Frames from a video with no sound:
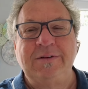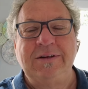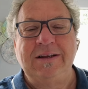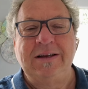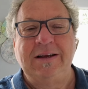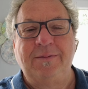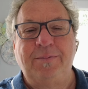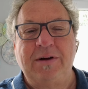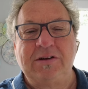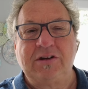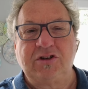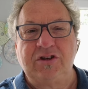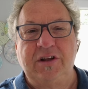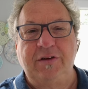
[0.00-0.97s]
Yeah, perhaps
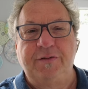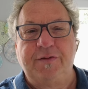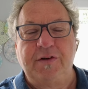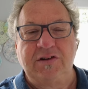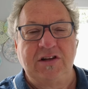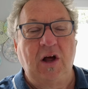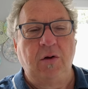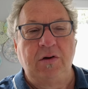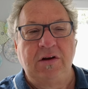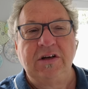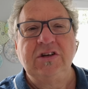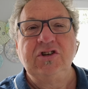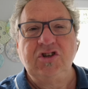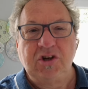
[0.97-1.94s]
I should eat first. No,
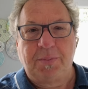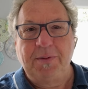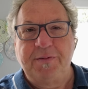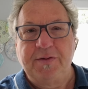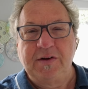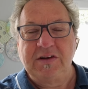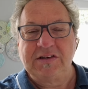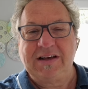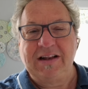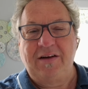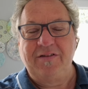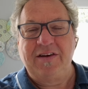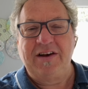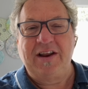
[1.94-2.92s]
shopping first, get
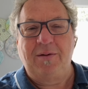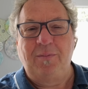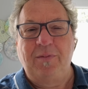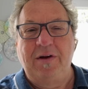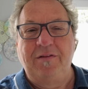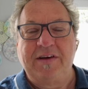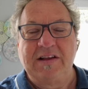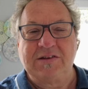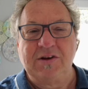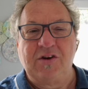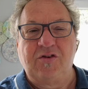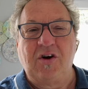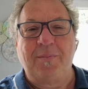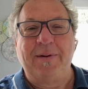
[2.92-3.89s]
over and done with, get
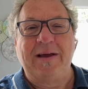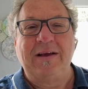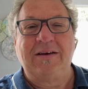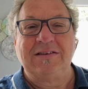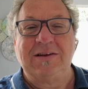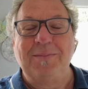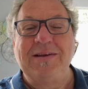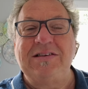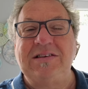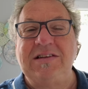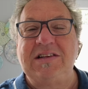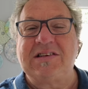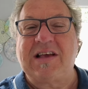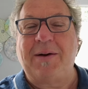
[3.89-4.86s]
some grubbing, because the missus
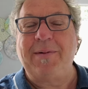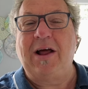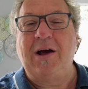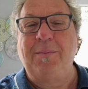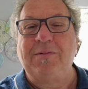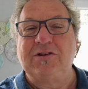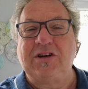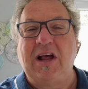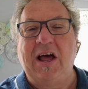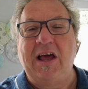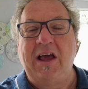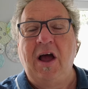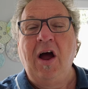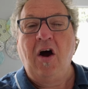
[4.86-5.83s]
is coming home
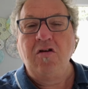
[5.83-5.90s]
today.